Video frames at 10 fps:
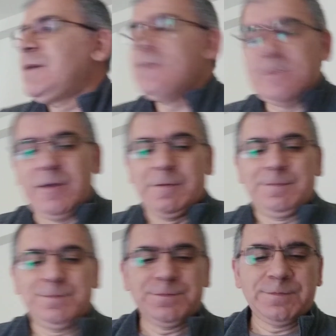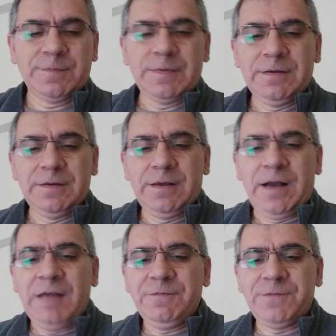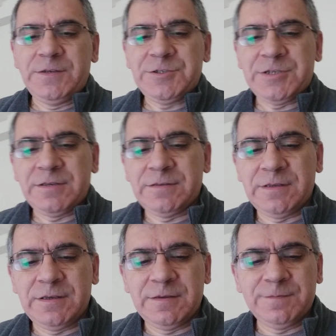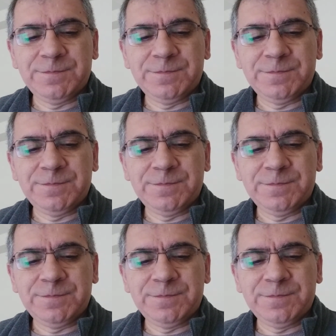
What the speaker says: so I'm finishing the